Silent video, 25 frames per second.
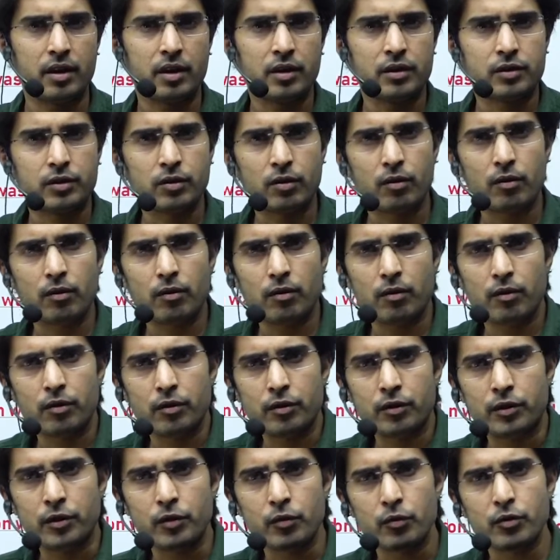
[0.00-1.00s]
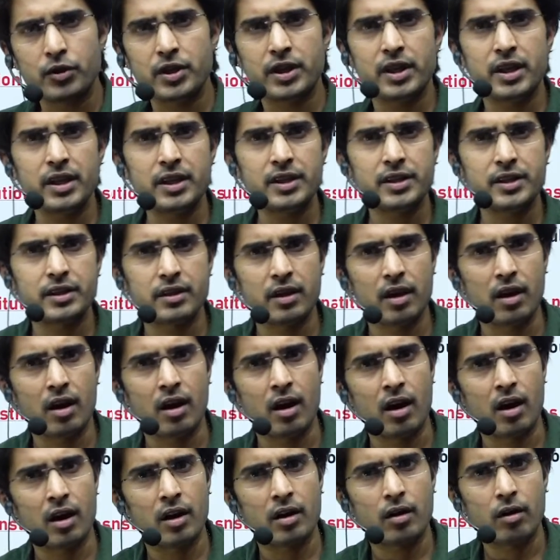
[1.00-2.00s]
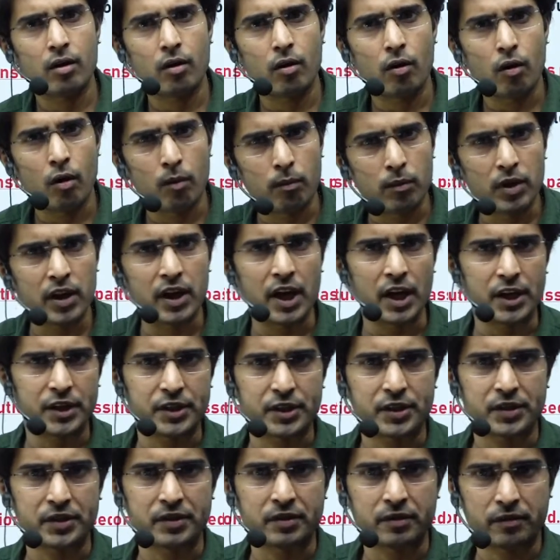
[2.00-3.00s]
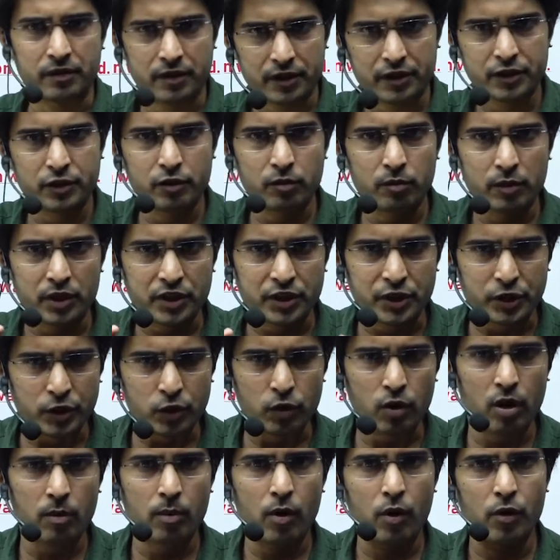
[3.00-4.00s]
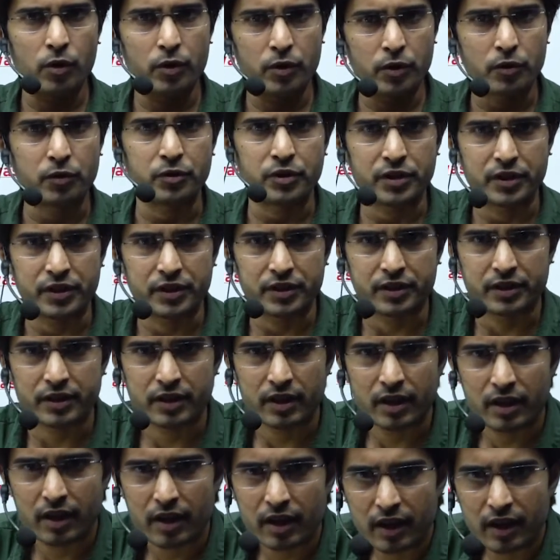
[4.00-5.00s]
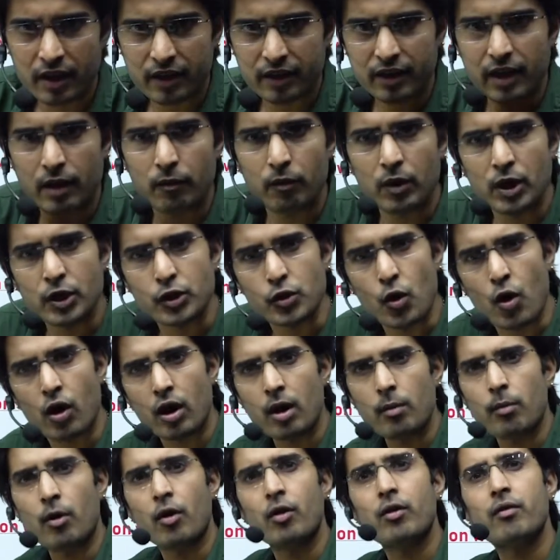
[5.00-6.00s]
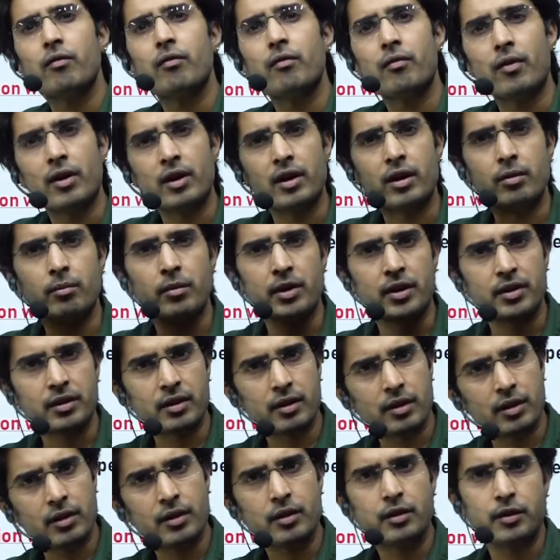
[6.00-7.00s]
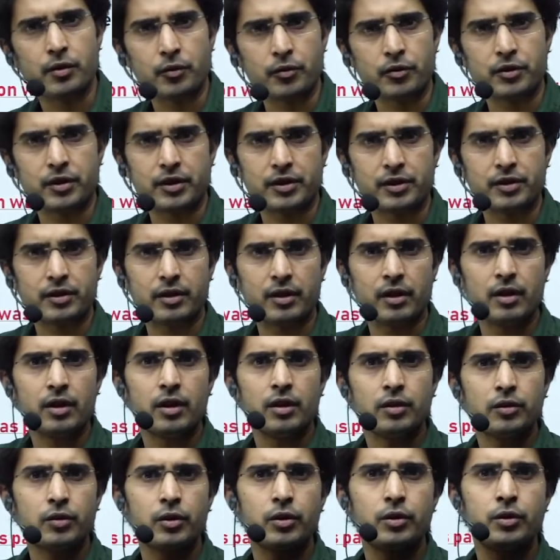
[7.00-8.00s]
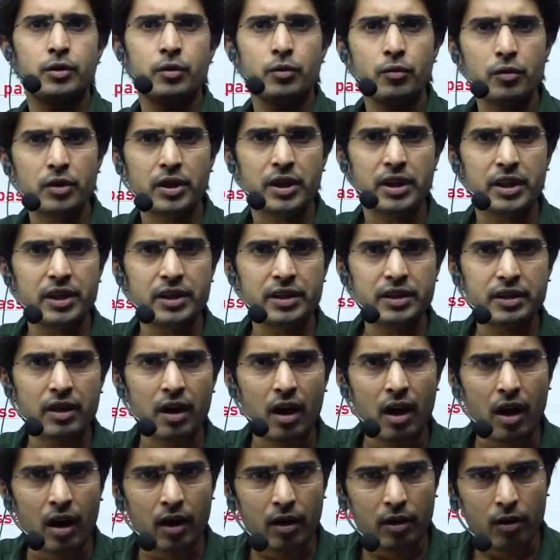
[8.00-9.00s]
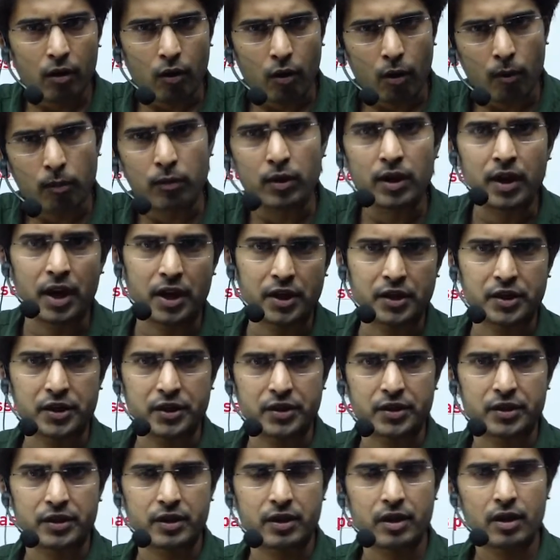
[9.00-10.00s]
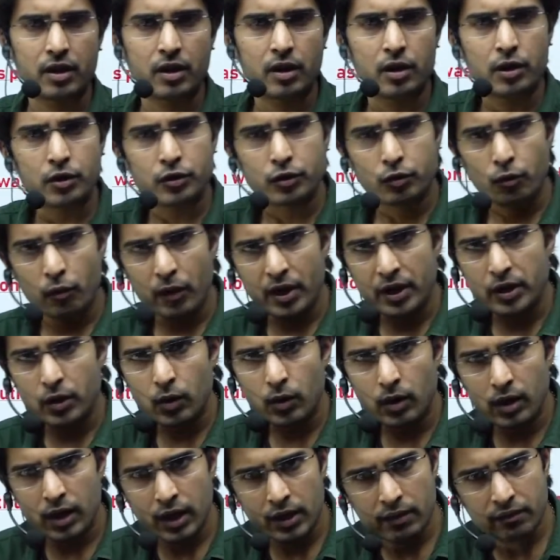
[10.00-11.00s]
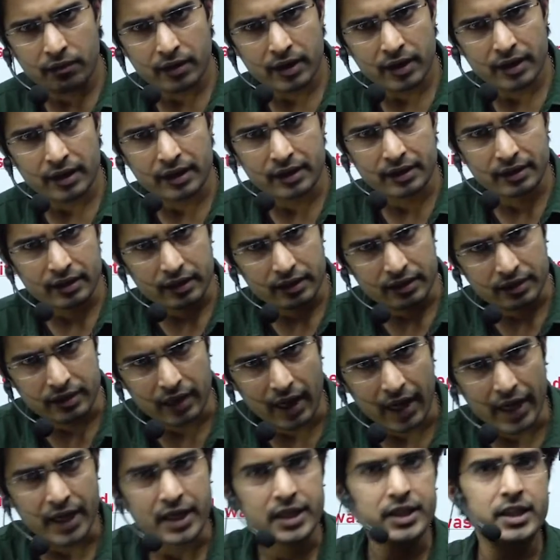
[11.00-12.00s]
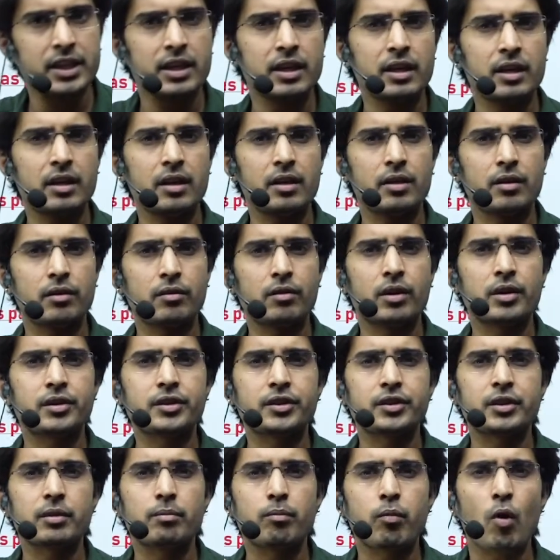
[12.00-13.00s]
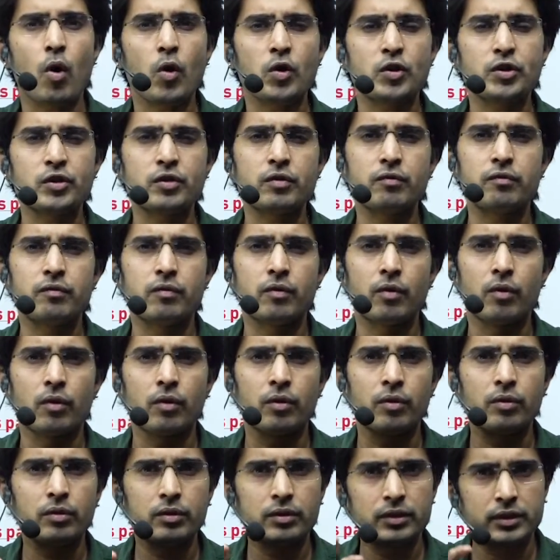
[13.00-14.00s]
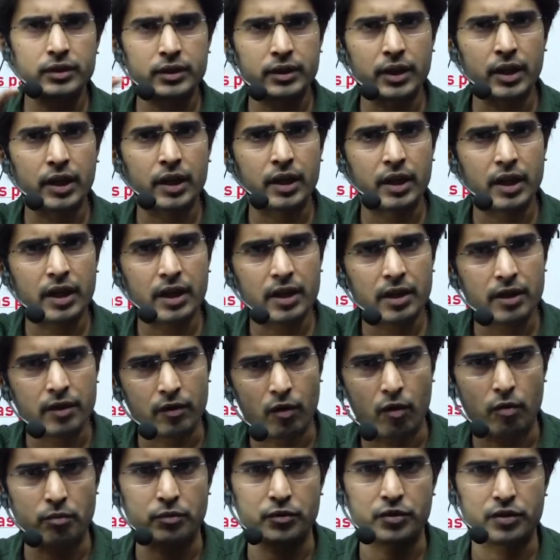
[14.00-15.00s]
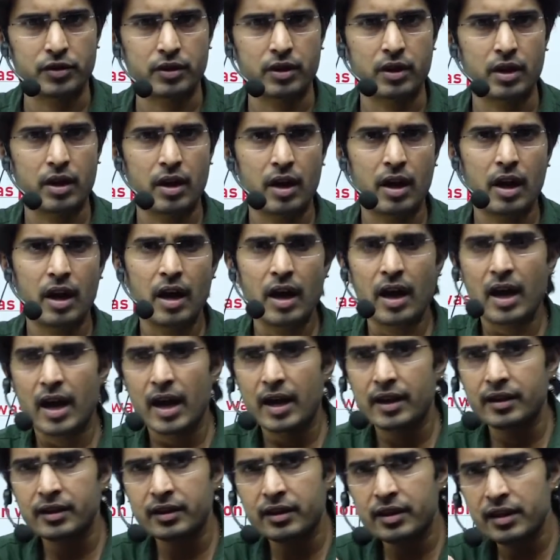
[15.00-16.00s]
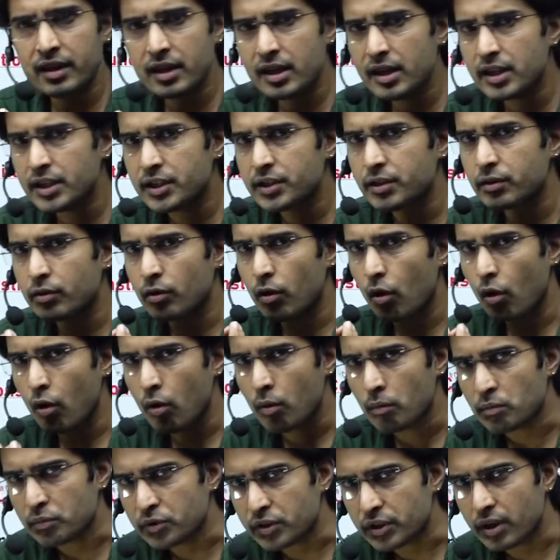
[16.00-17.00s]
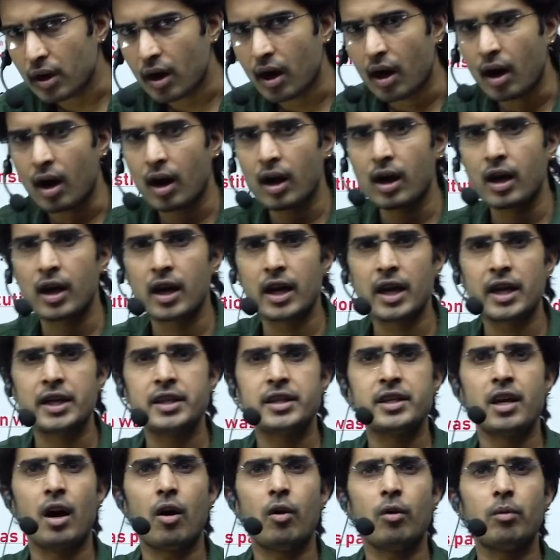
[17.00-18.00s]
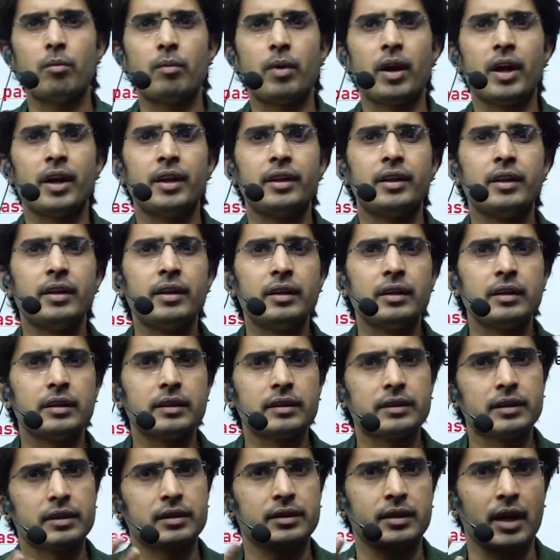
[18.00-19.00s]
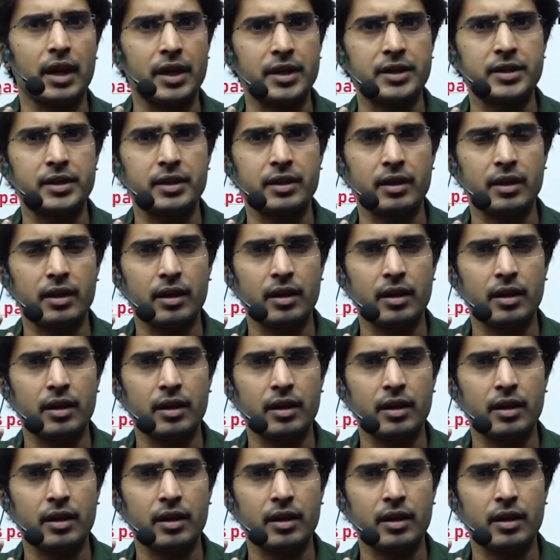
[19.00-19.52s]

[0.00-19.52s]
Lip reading: So duties are obligations. First you must know about duties. Then we'll talk about fundamental duties. So duties are obligations. So when you live in a society, you're supposed to follow certain norms. And these norms are laid down by the society.